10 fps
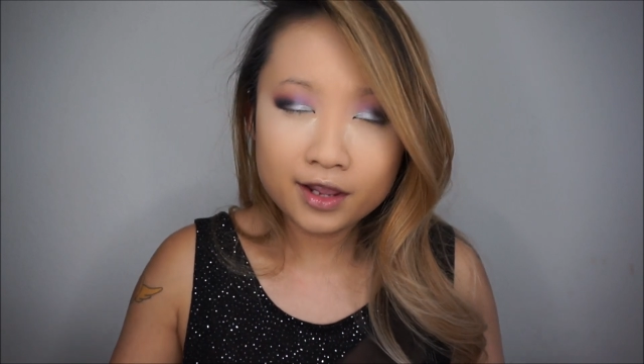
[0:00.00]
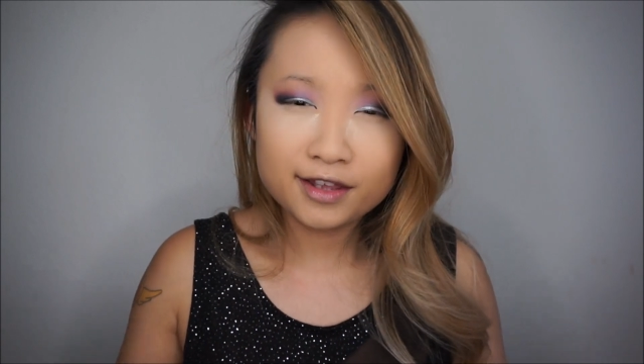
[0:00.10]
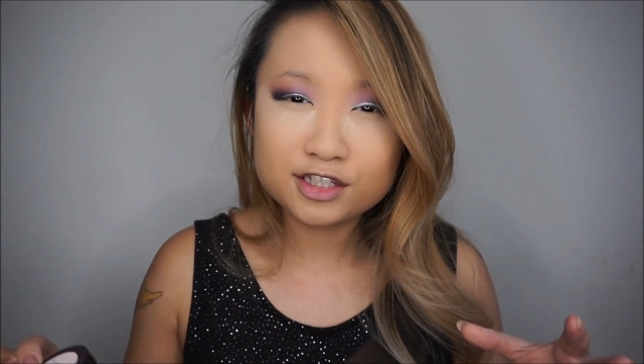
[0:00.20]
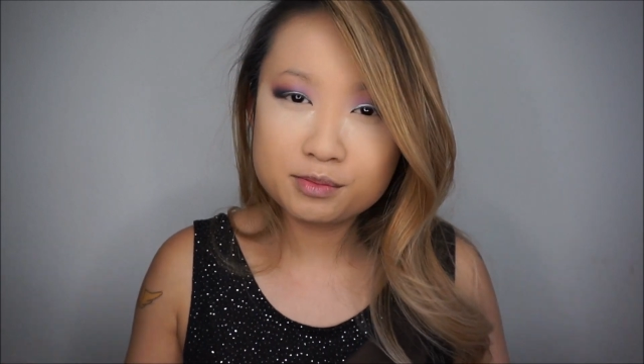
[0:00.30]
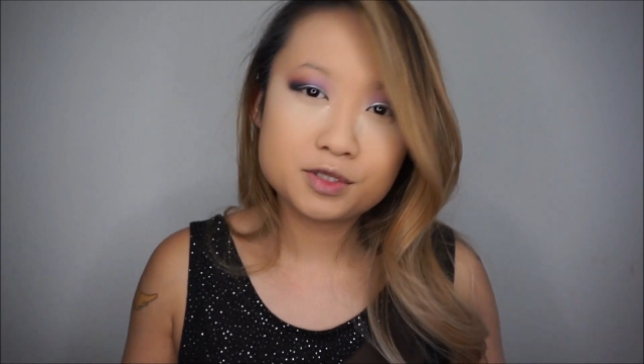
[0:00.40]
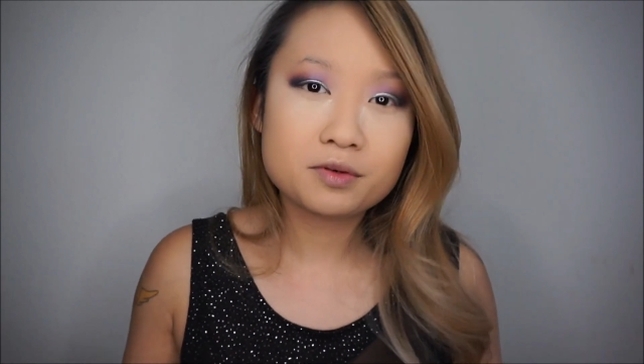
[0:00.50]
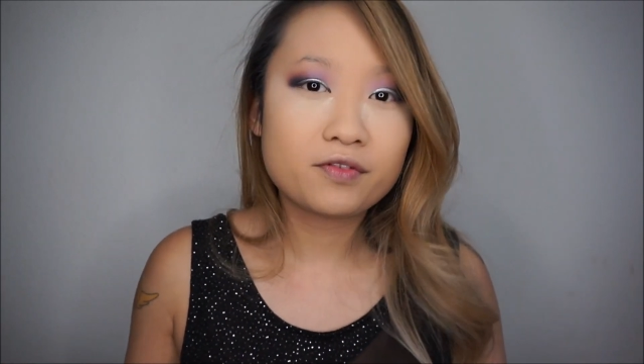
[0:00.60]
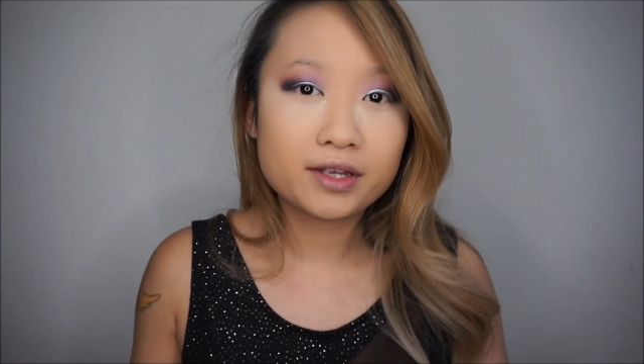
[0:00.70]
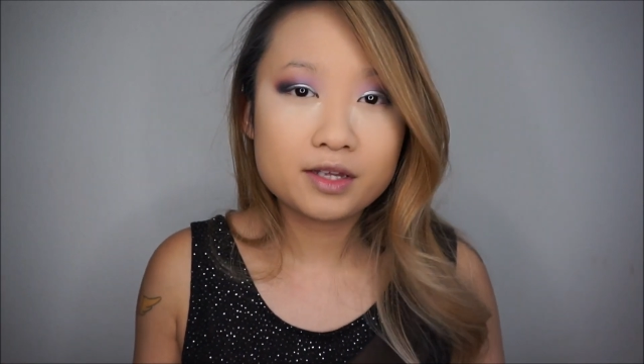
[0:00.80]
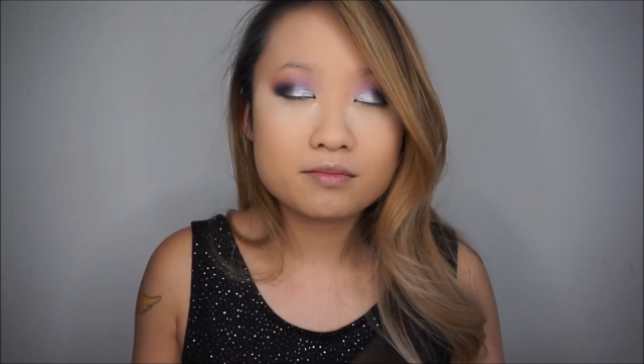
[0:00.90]
It's super
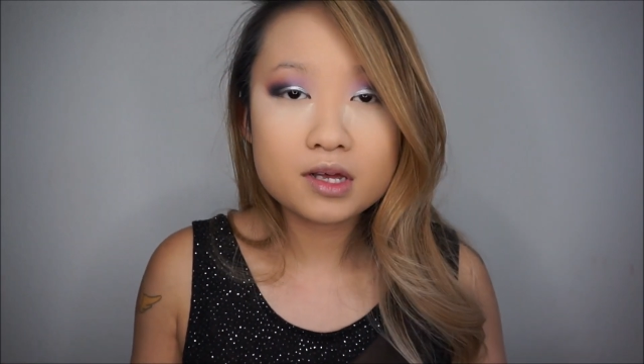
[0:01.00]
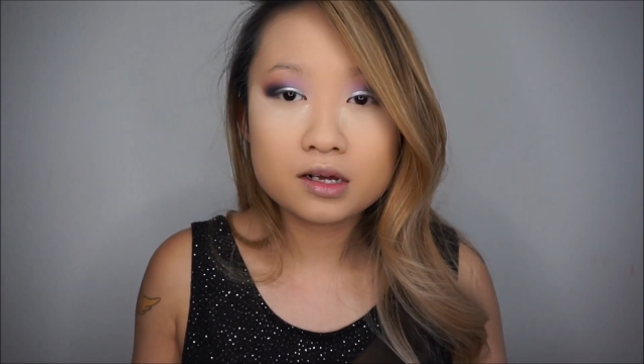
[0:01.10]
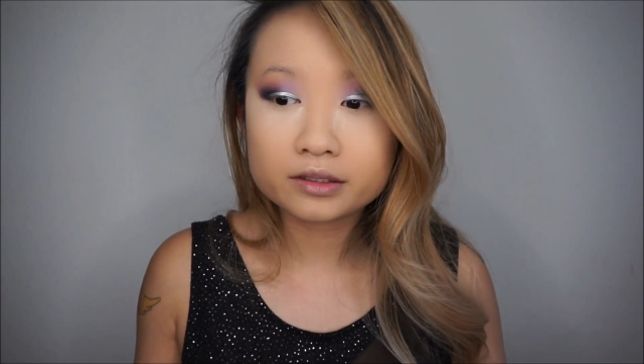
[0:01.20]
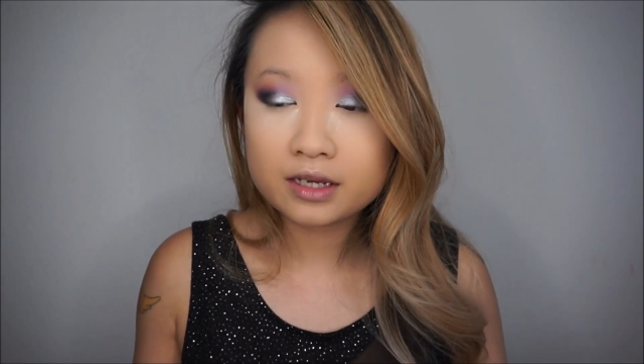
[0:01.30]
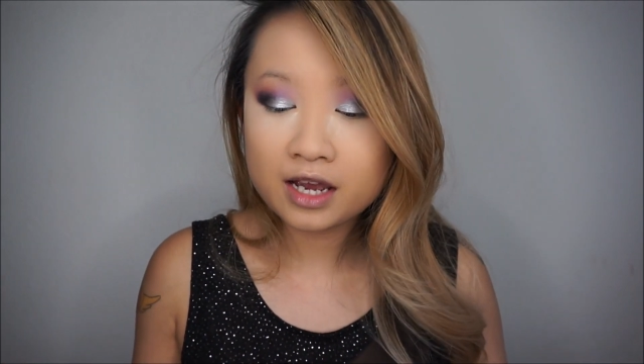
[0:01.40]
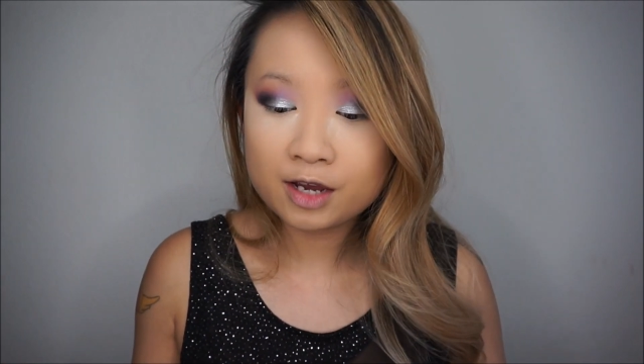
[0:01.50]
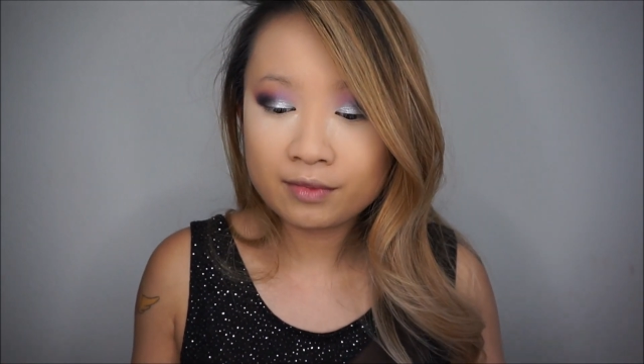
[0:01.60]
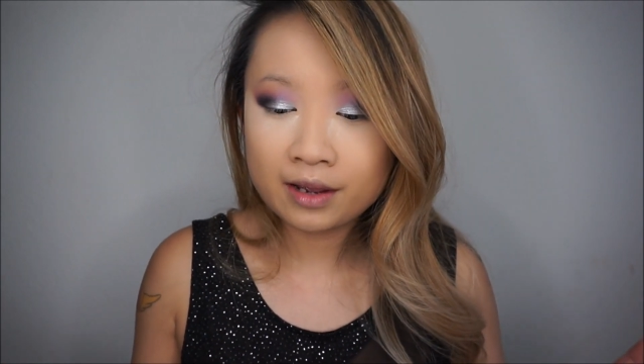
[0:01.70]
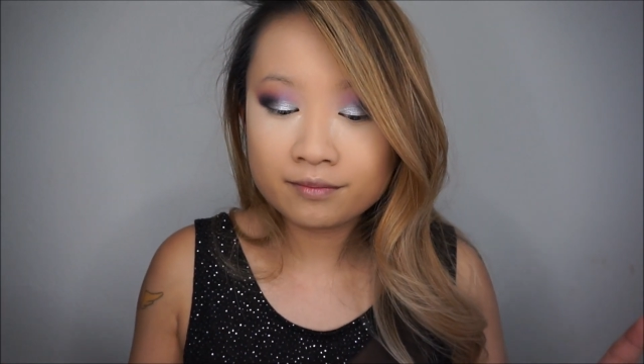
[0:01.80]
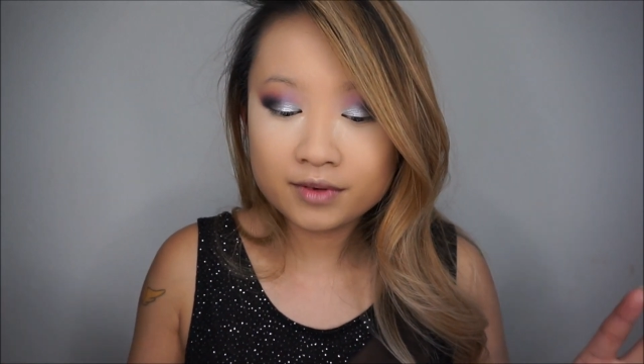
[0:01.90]
finely milled.
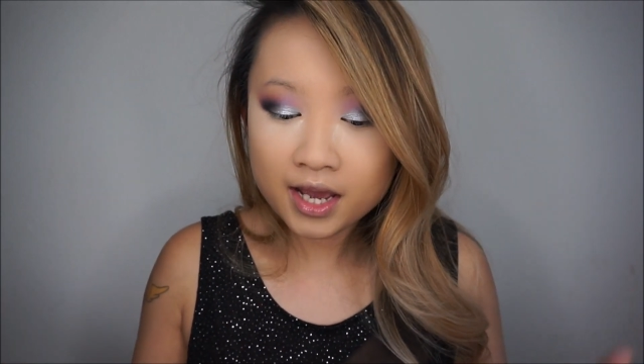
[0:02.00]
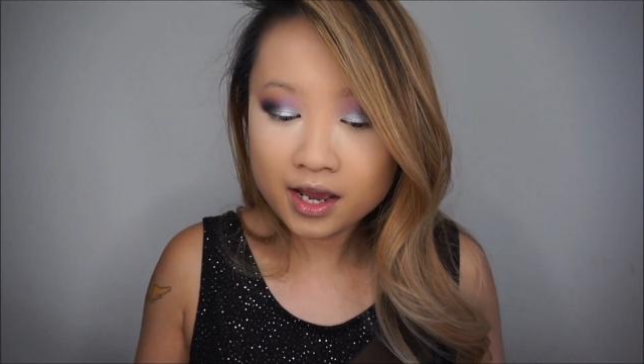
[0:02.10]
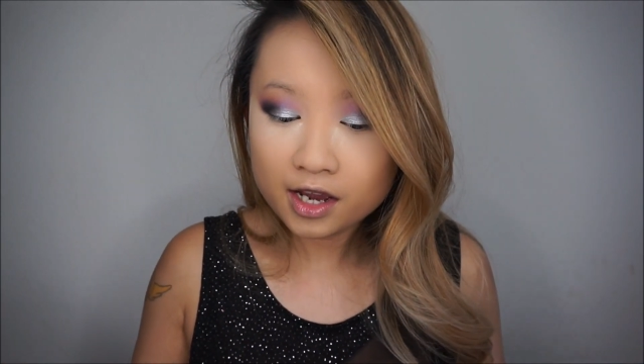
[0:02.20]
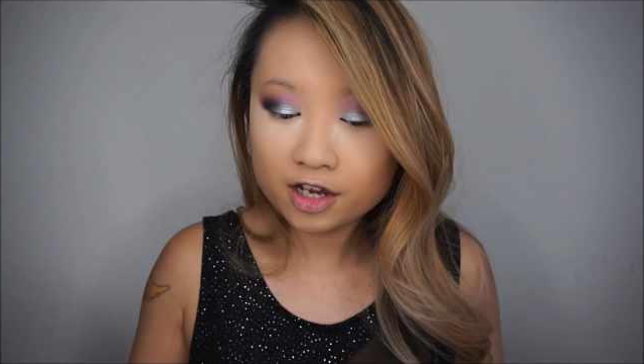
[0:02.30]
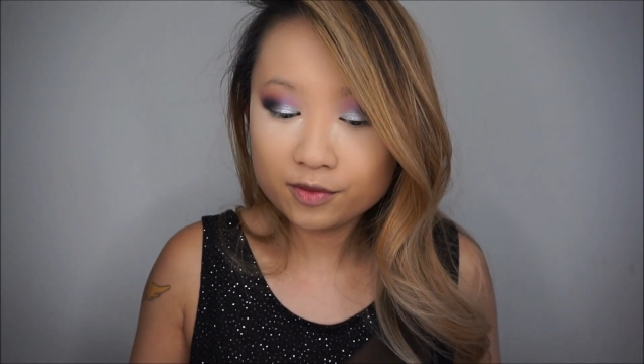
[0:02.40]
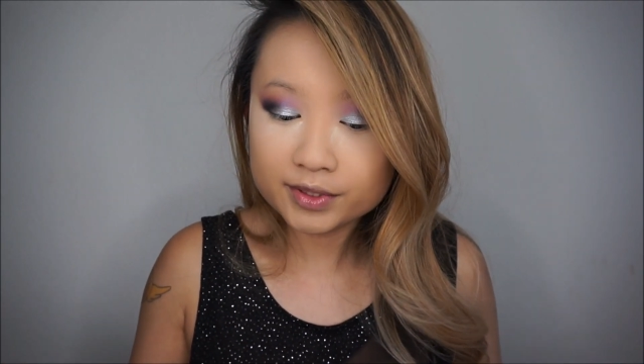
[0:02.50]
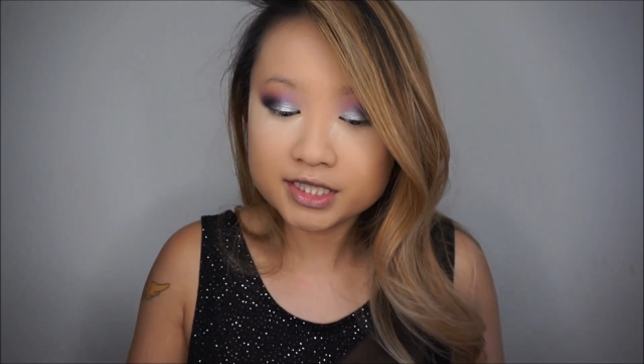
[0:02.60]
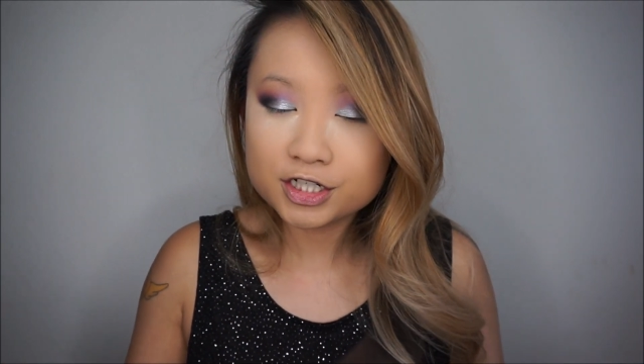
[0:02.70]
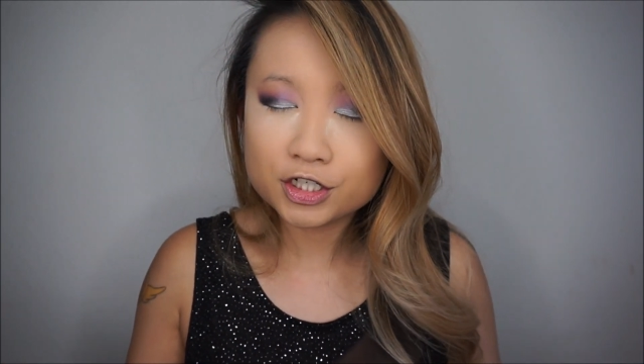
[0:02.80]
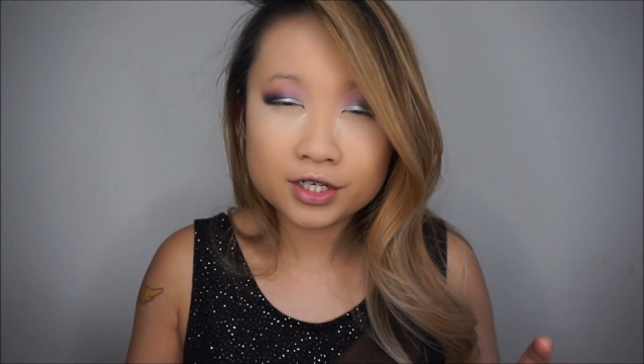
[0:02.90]
I'm not
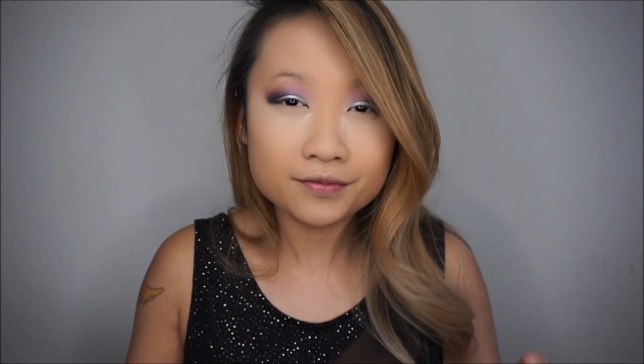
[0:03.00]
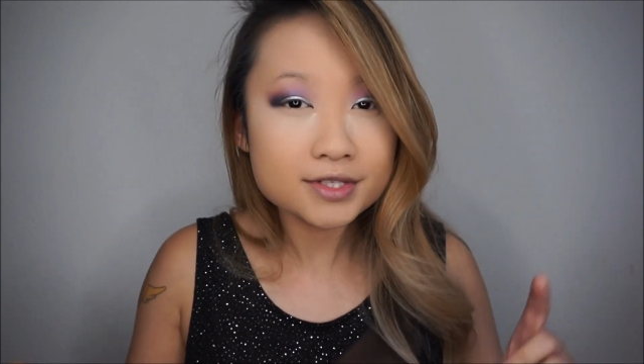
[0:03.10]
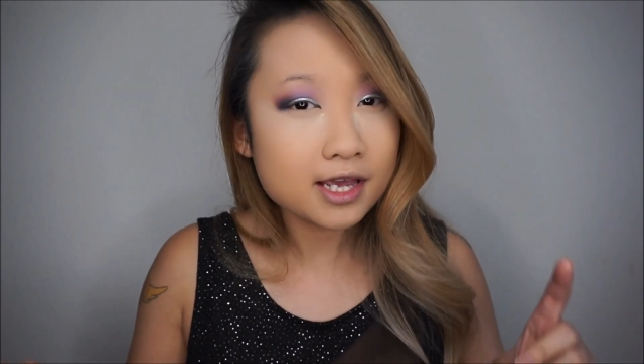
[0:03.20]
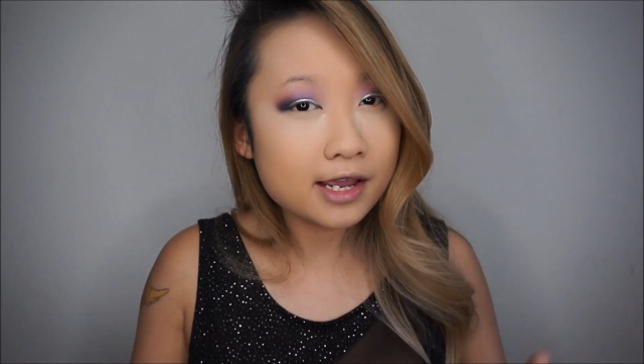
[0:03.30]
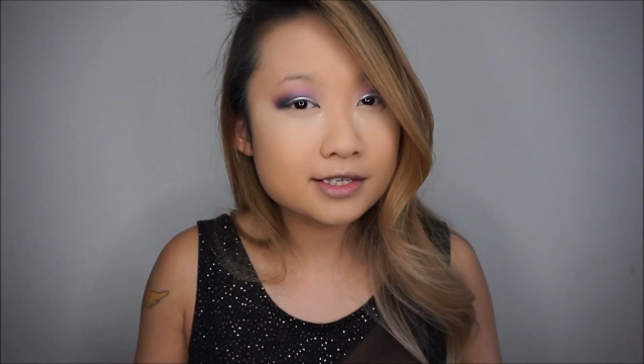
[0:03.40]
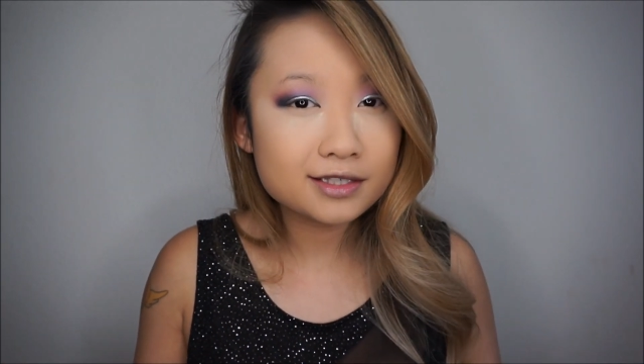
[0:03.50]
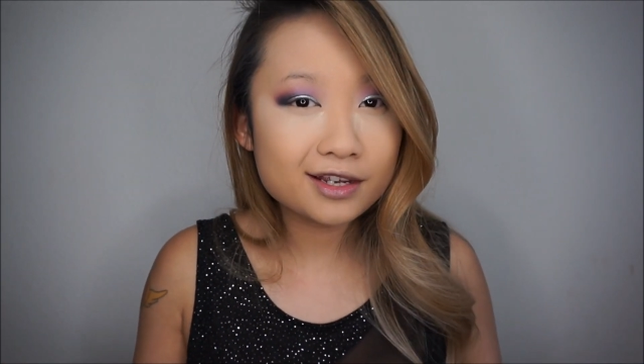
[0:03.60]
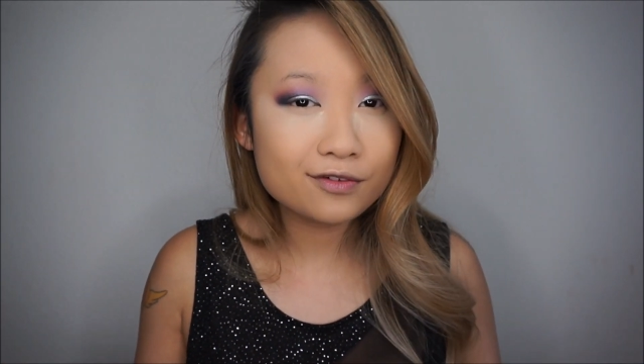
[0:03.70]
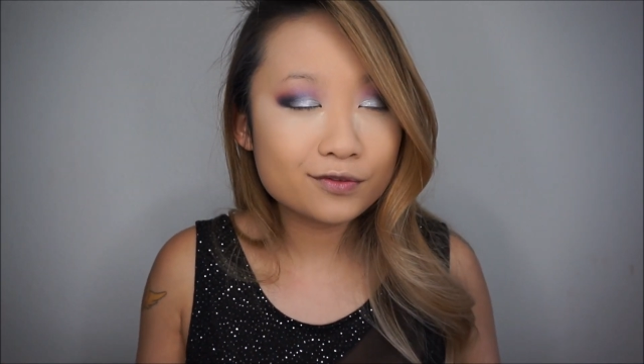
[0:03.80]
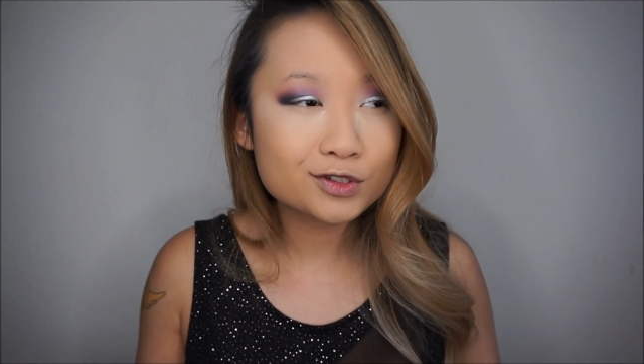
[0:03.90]
100% sure if it's eye
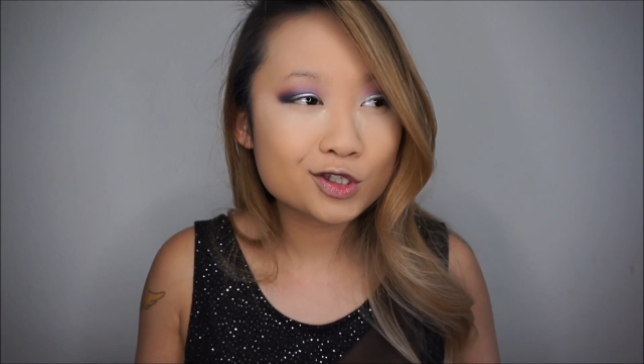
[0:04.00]
safe,